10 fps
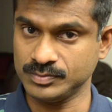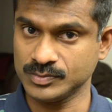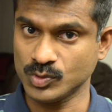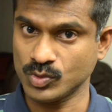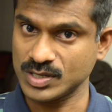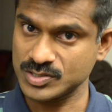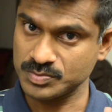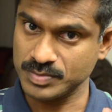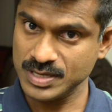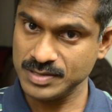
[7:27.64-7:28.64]
One is
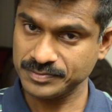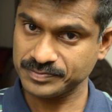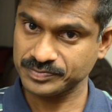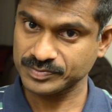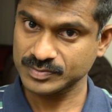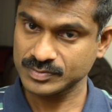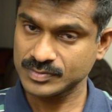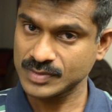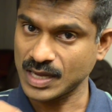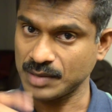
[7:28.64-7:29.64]
me
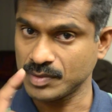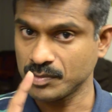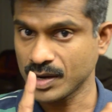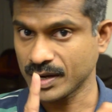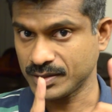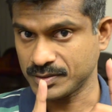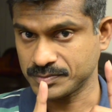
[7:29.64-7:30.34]
and my mind.